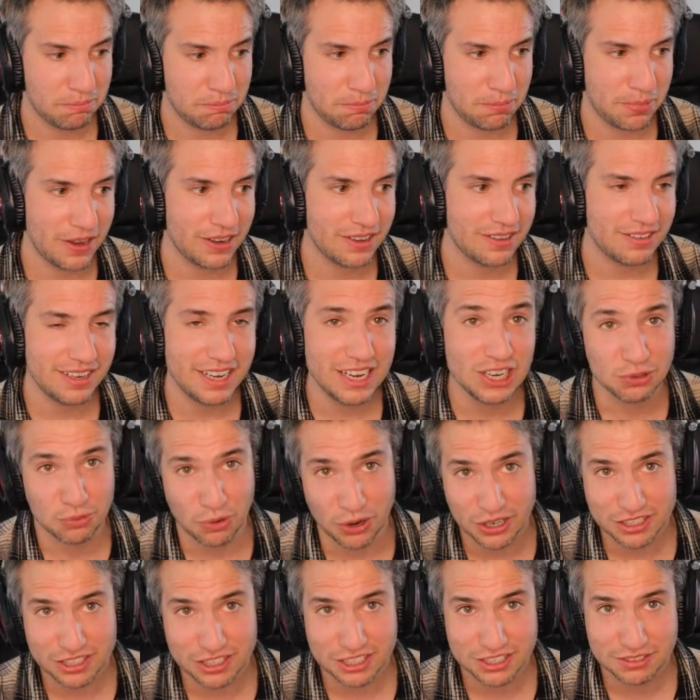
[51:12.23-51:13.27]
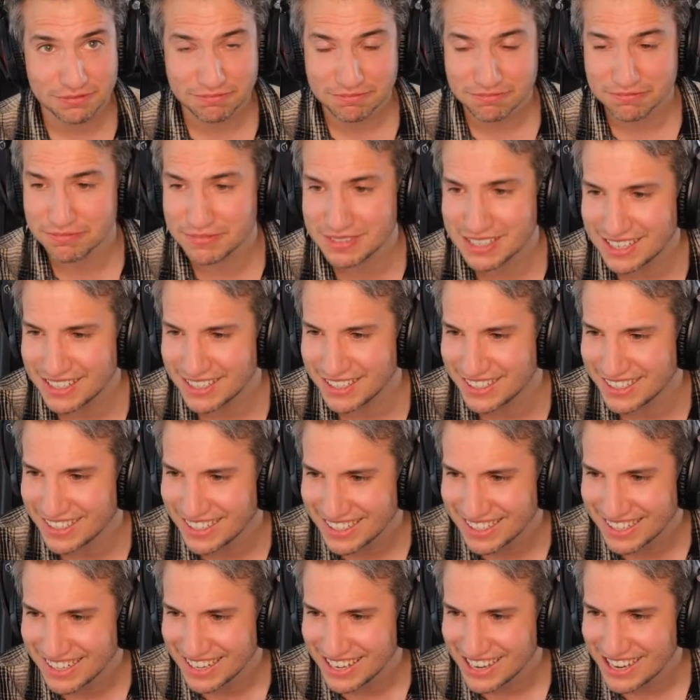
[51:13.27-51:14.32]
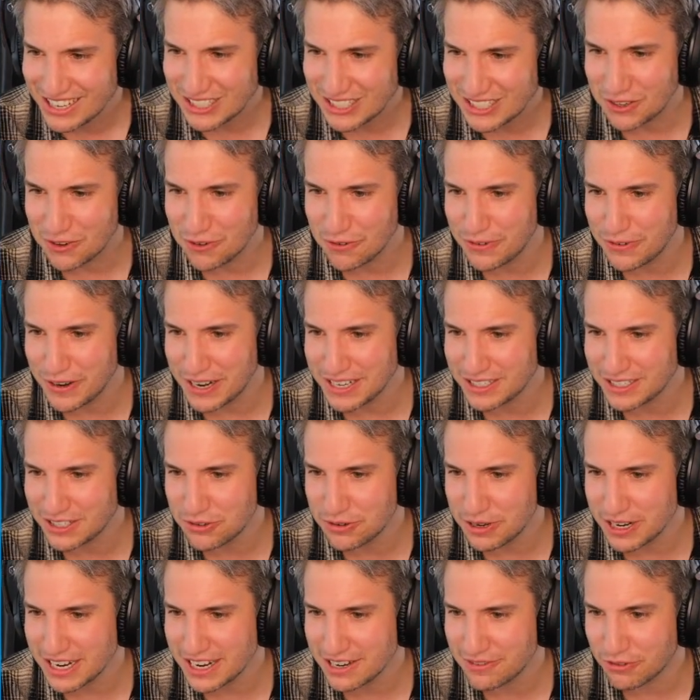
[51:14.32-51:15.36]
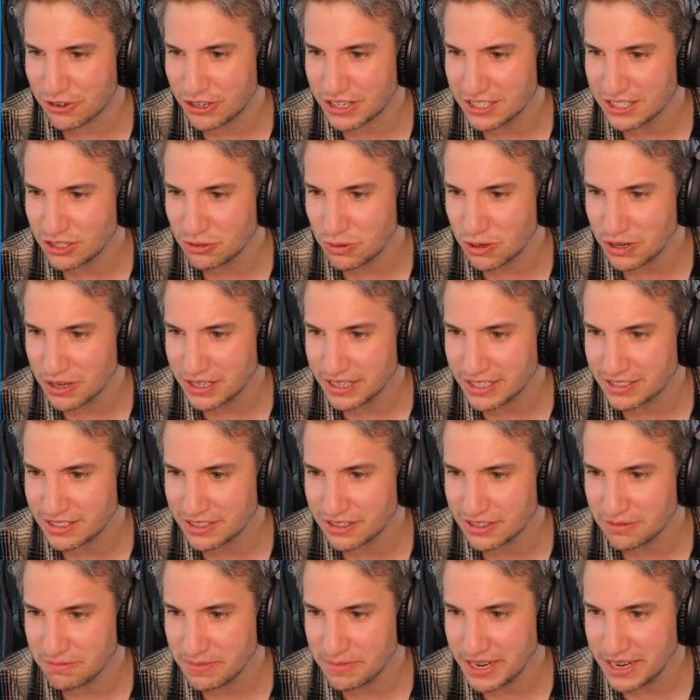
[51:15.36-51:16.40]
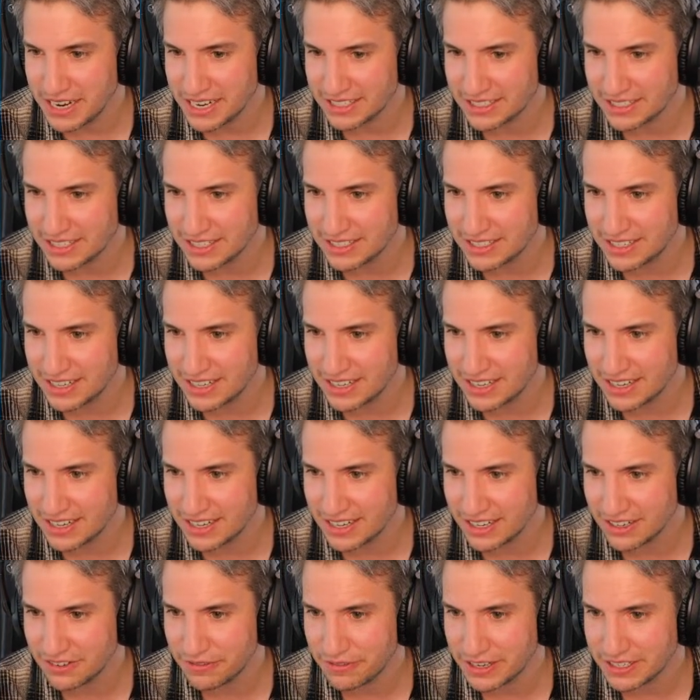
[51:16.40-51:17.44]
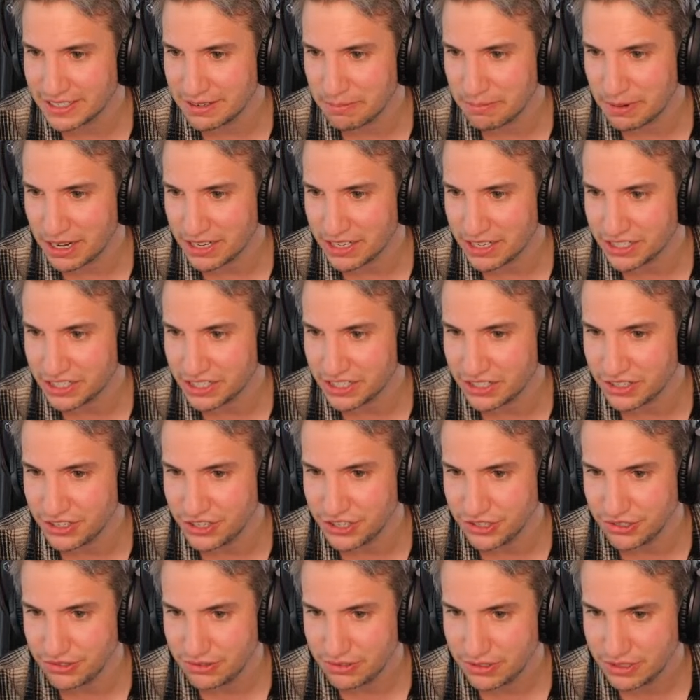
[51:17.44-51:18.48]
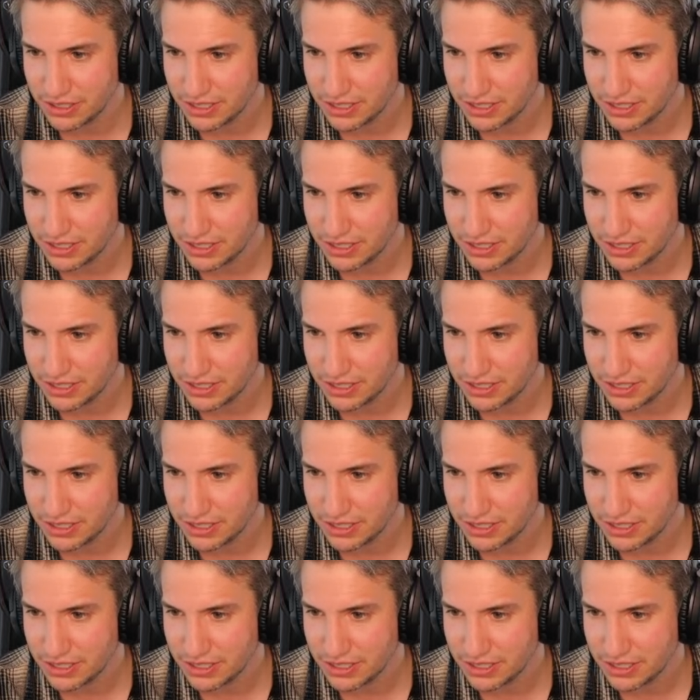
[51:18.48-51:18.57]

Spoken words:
But it works. So phase created for this one is going to be existing, and phase demolished, new.